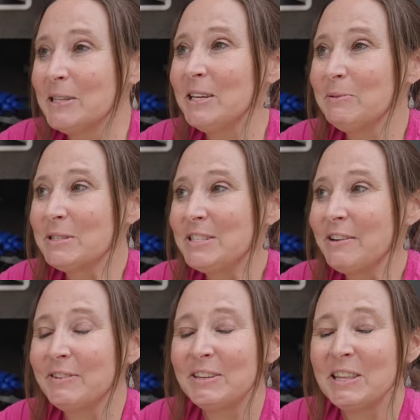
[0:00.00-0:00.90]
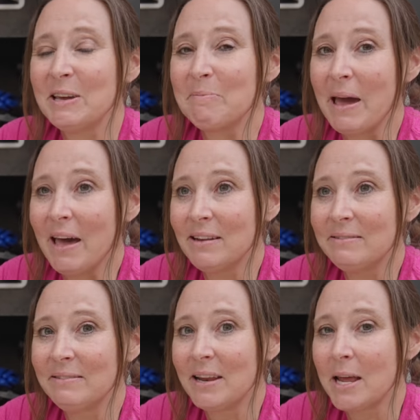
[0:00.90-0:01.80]
it was definitely a
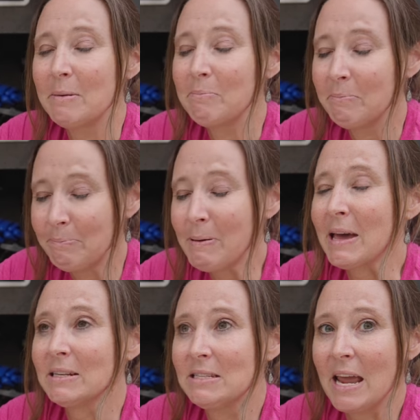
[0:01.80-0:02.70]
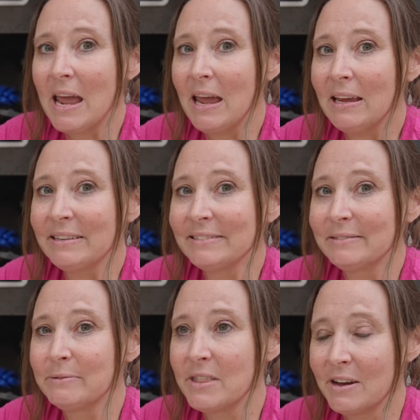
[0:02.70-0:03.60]
bad day
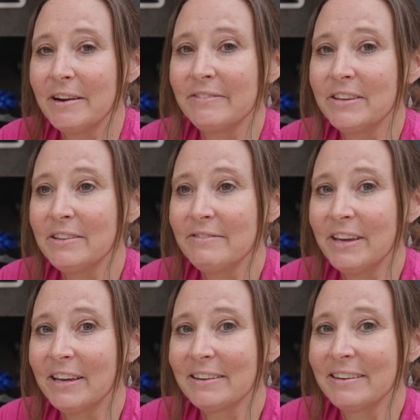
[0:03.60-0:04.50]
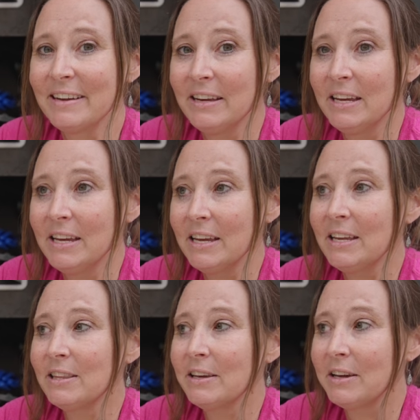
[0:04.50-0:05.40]
with RV living
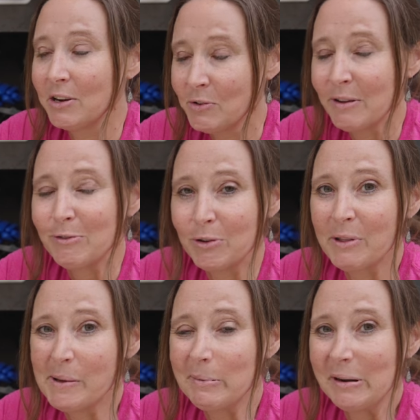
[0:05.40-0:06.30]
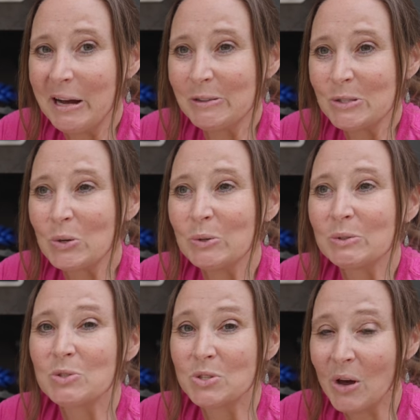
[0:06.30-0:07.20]
in the Grateful Glamper
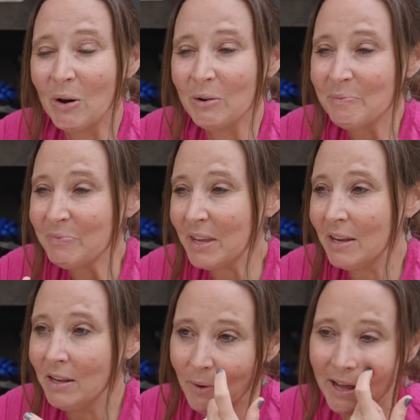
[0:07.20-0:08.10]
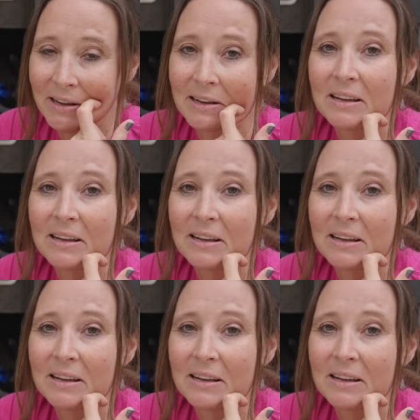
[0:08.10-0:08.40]
household. So anyway,